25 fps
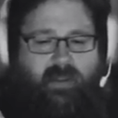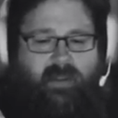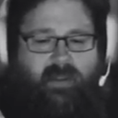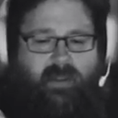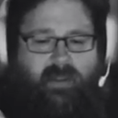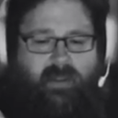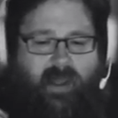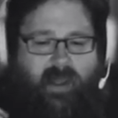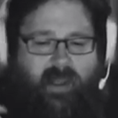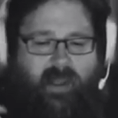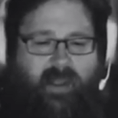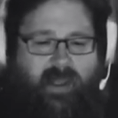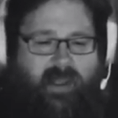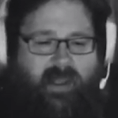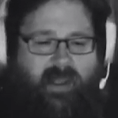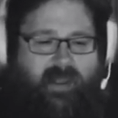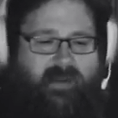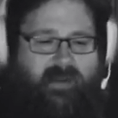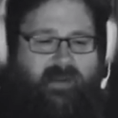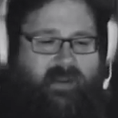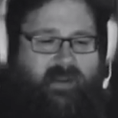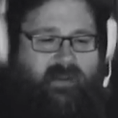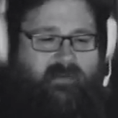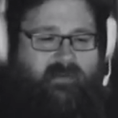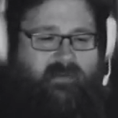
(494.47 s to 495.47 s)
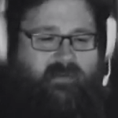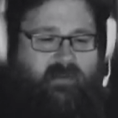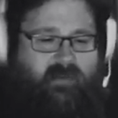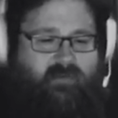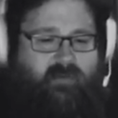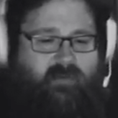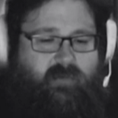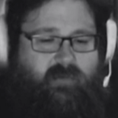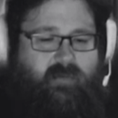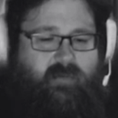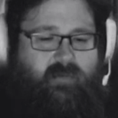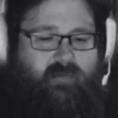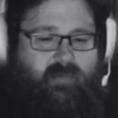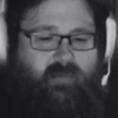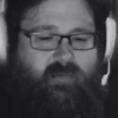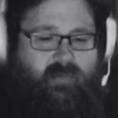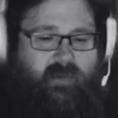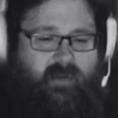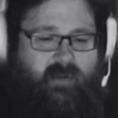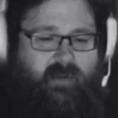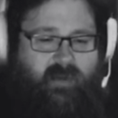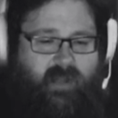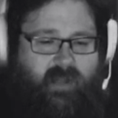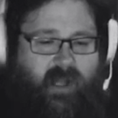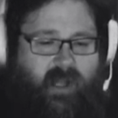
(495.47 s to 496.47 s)
I had a teacher
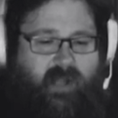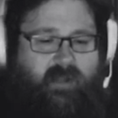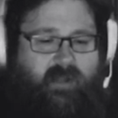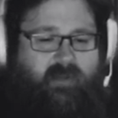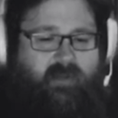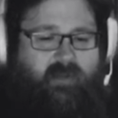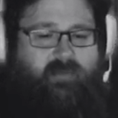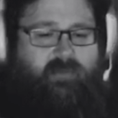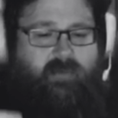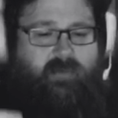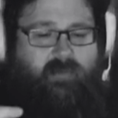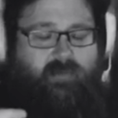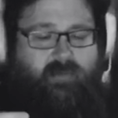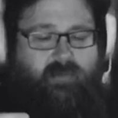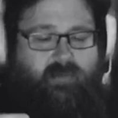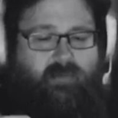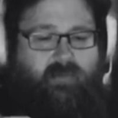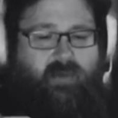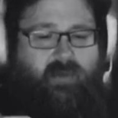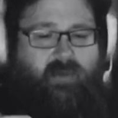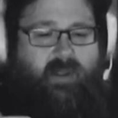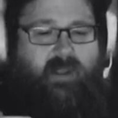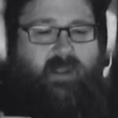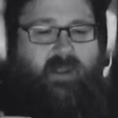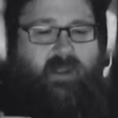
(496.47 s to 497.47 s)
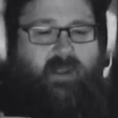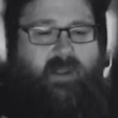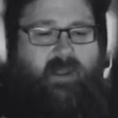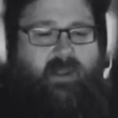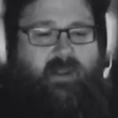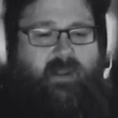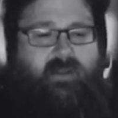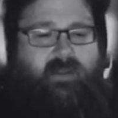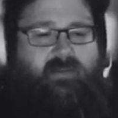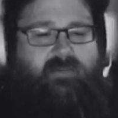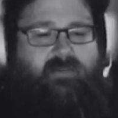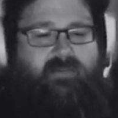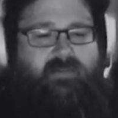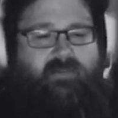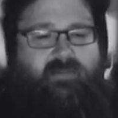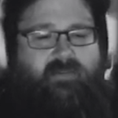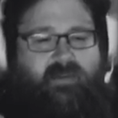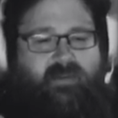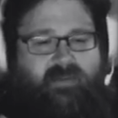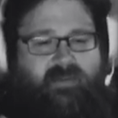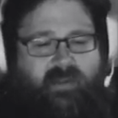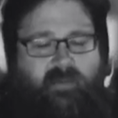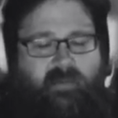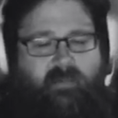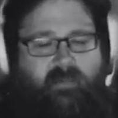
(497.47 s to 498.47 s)
in college who
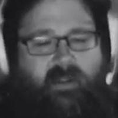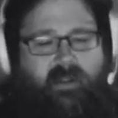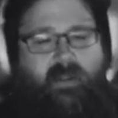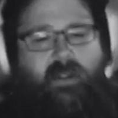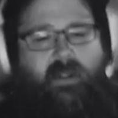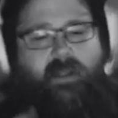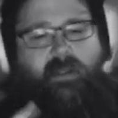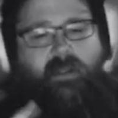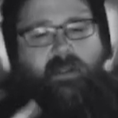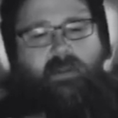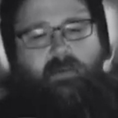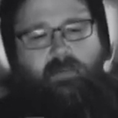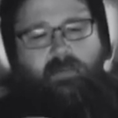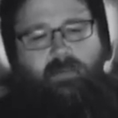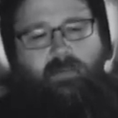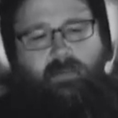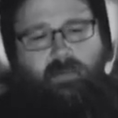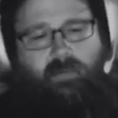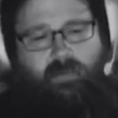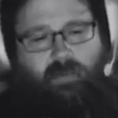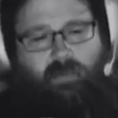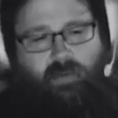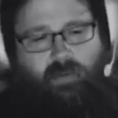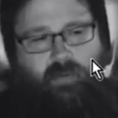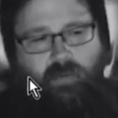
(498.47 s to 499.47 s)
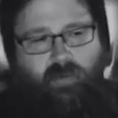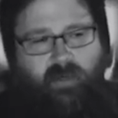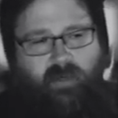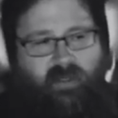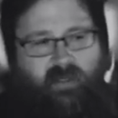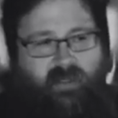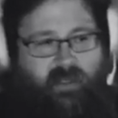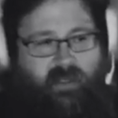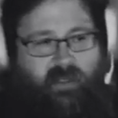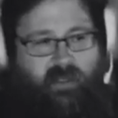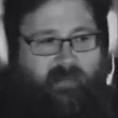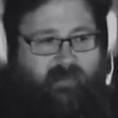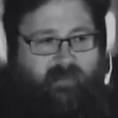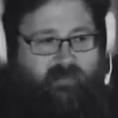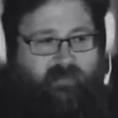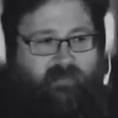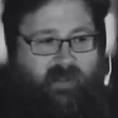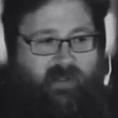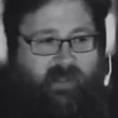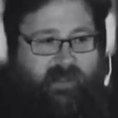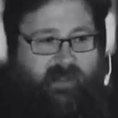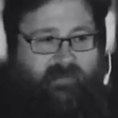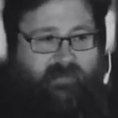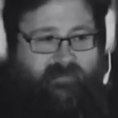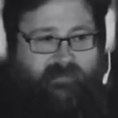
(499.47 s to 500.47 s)
said to me, "You need to come after
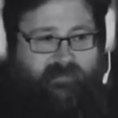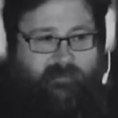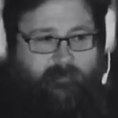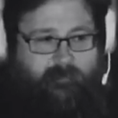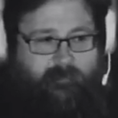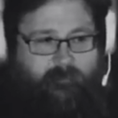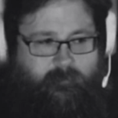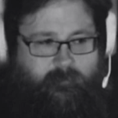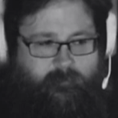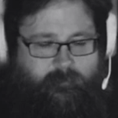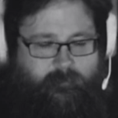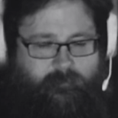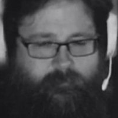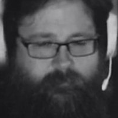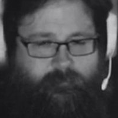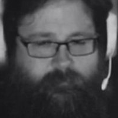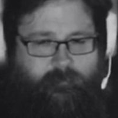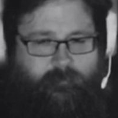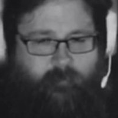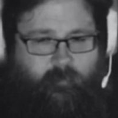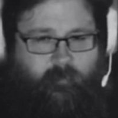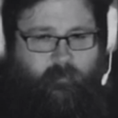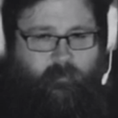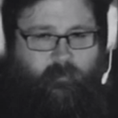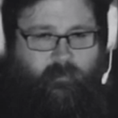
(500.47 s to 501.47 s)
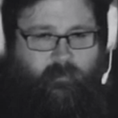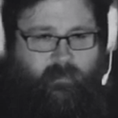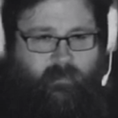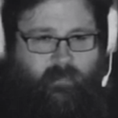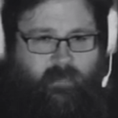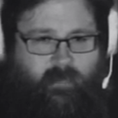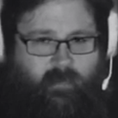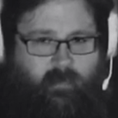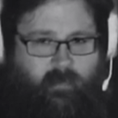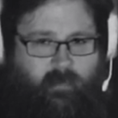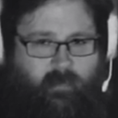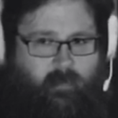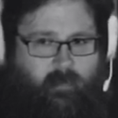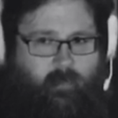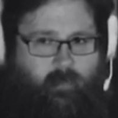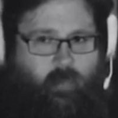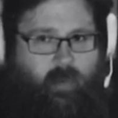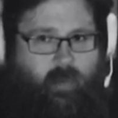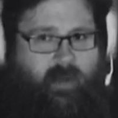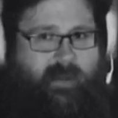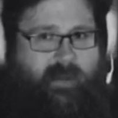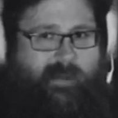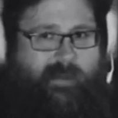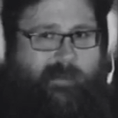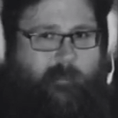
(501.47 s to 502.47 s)
class."
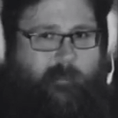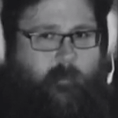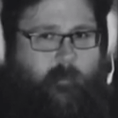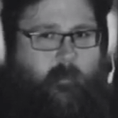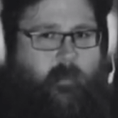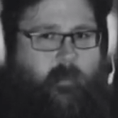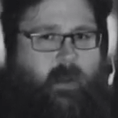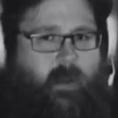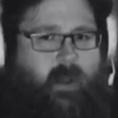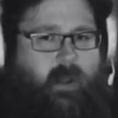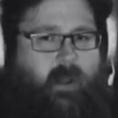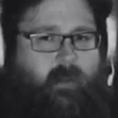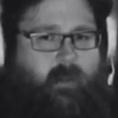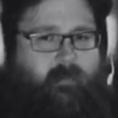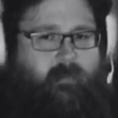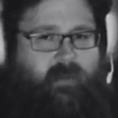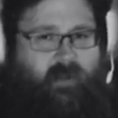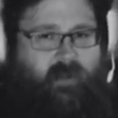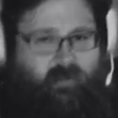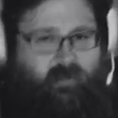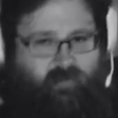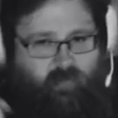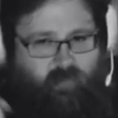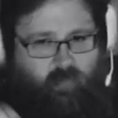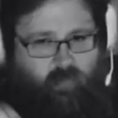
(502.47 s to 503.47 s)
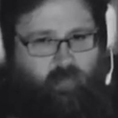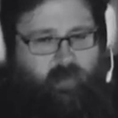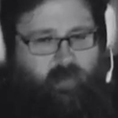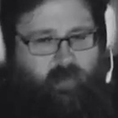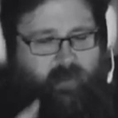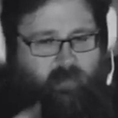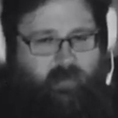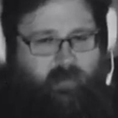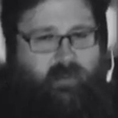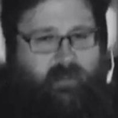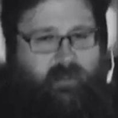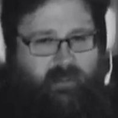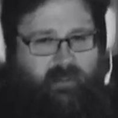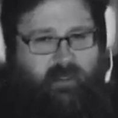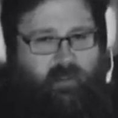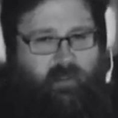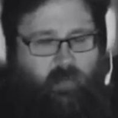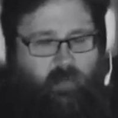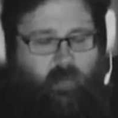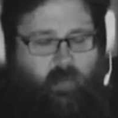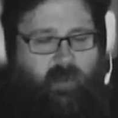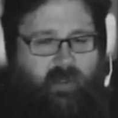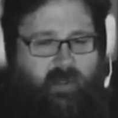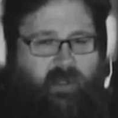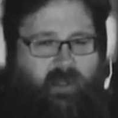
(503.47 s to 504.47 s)
Why? Because we really need to
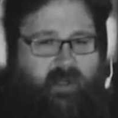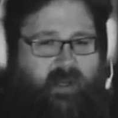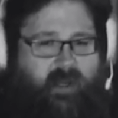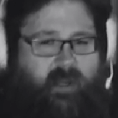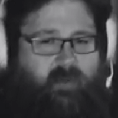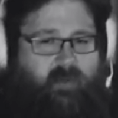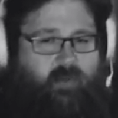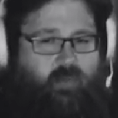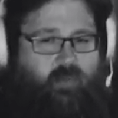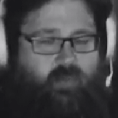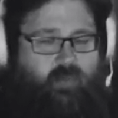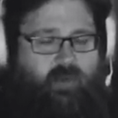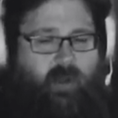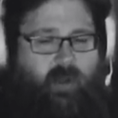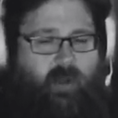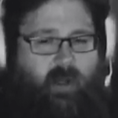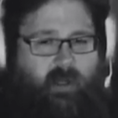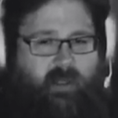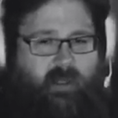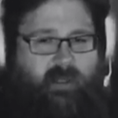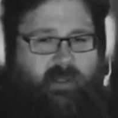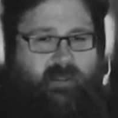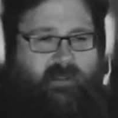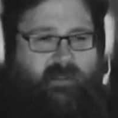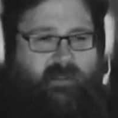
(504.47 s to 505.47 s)
work on how you talk.